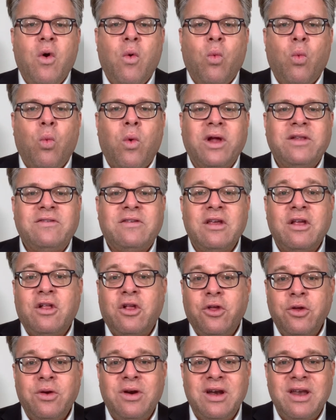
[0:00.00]
what's
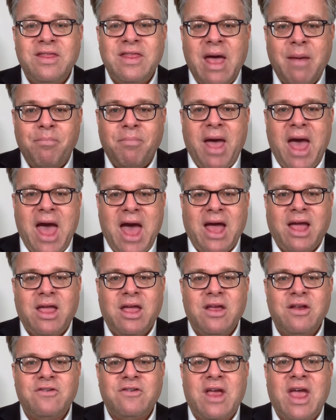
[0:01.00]
included in that
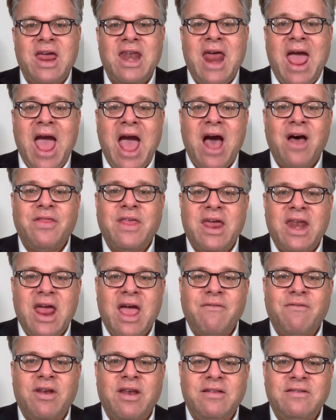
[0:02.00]
package and how that
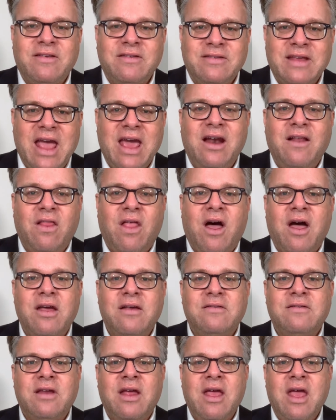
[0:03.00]
evidence is
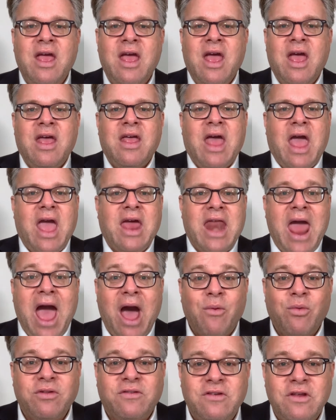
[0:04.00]
analyzed and
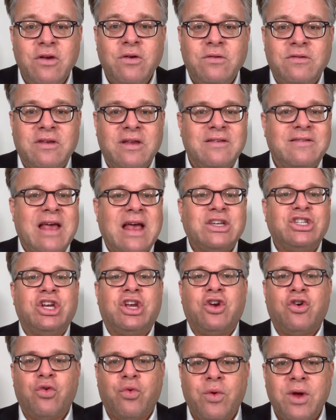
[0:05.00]
how it's used, it's
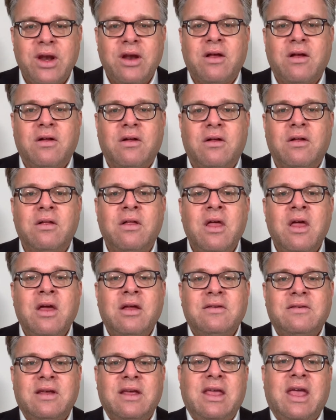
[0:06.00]
actually critical
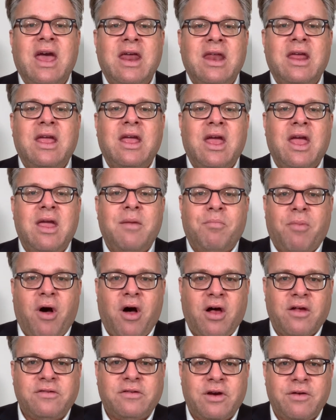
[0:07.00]
to getting a
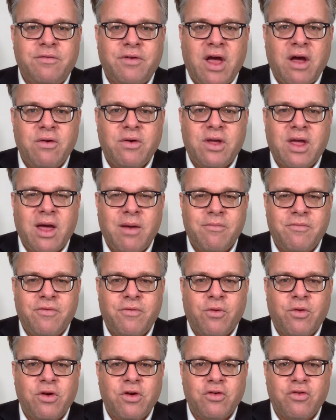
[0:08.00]
positive outcome
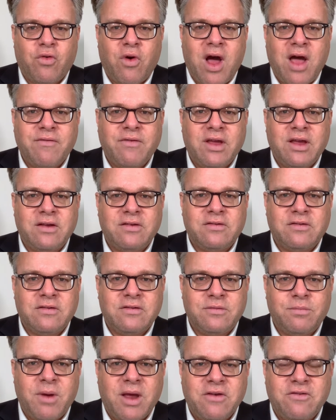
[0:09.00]
for your driving
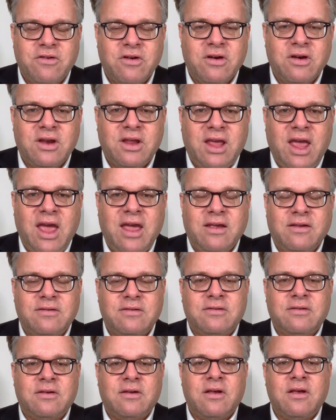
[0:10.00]
suspension case.